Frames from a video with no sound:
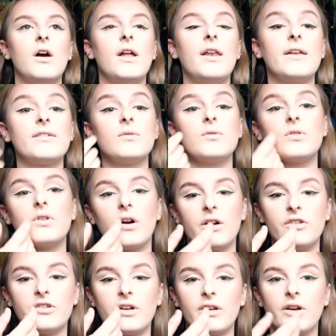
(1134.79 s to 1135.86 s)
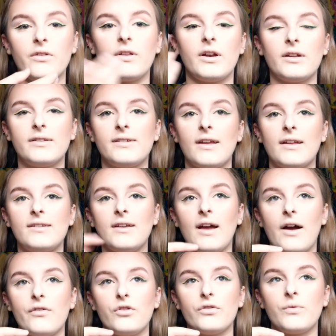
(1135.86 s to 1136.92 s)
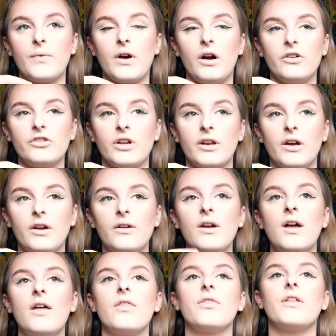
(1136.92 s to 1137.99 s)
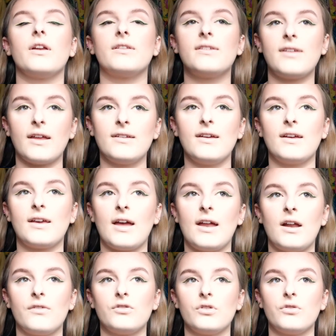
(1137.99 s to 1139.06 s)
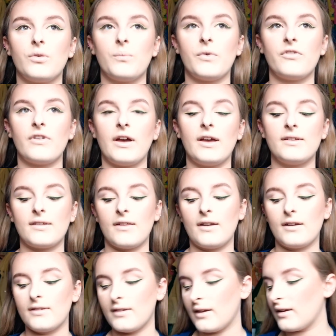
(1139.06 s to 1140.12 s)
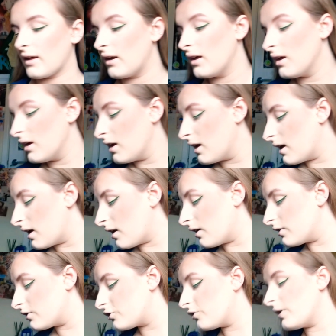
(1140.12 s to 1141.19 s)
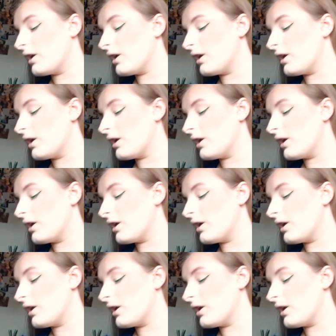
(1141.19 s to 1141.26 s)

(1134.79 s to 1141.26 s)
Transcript: Unless I'm doing eyeshadow, then I'd set it after I've done my eyeshadow. Then I'd set it again after I've done my face. And then I'd set it again. I do